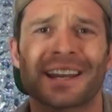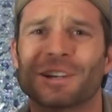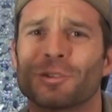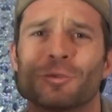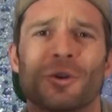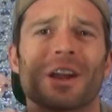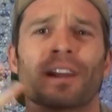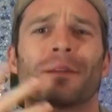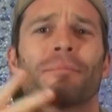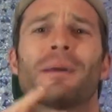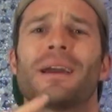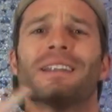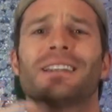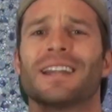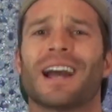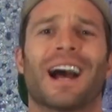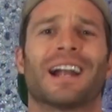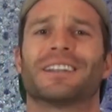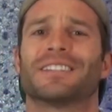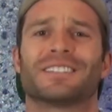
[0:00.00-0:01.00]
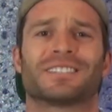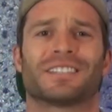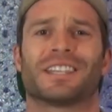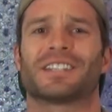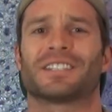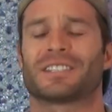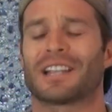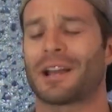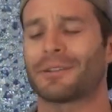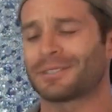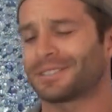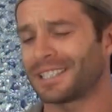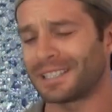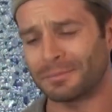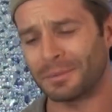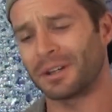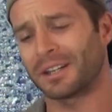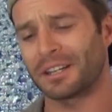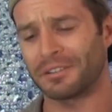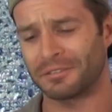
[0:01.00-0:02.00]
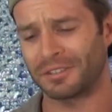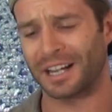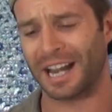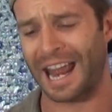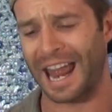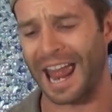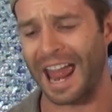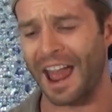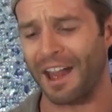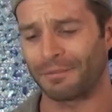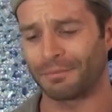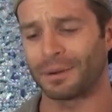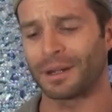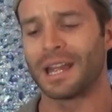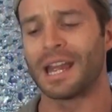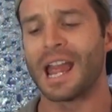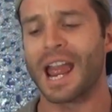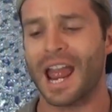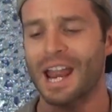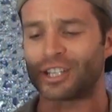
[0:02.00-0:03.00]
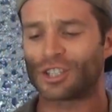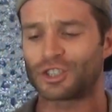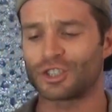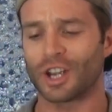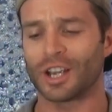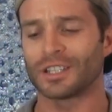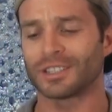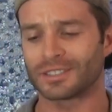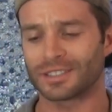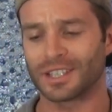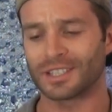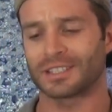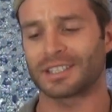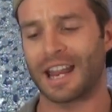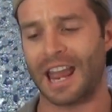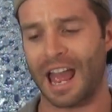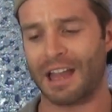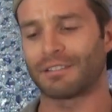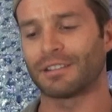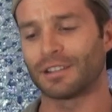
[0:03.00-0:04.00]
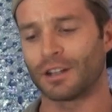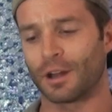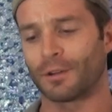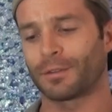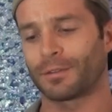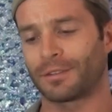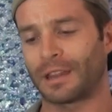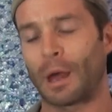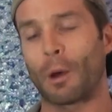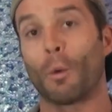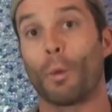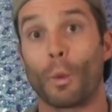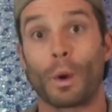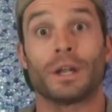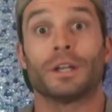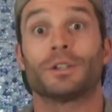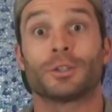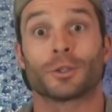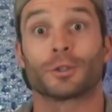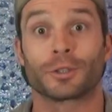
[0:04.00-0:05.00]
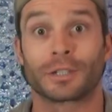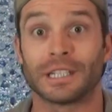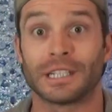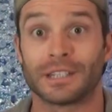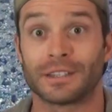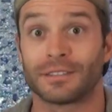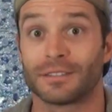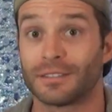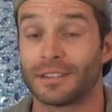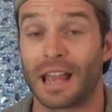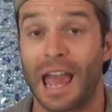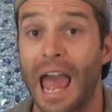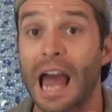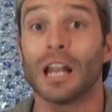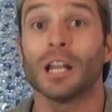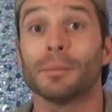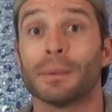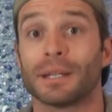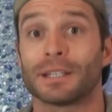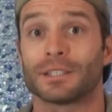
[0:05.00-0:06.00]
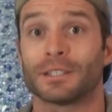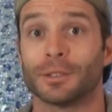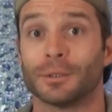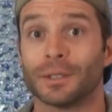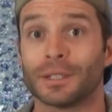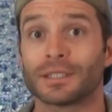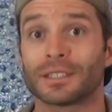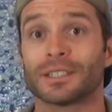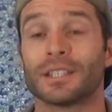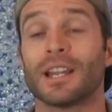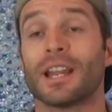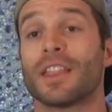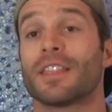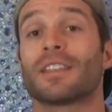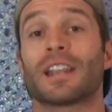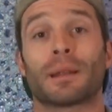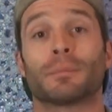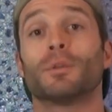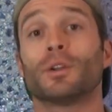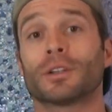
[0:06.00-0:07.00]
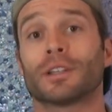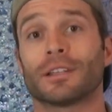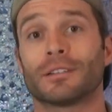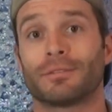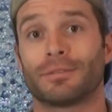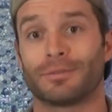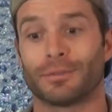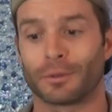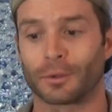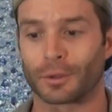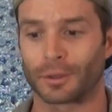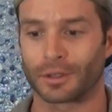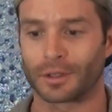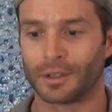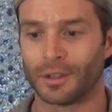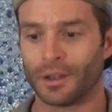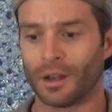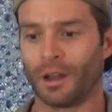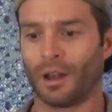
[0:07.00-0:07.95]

going to recommend it on distinction. I was thinking about giving it a half, but it just doesn't have enough of that wintry element to it that I'm looking for,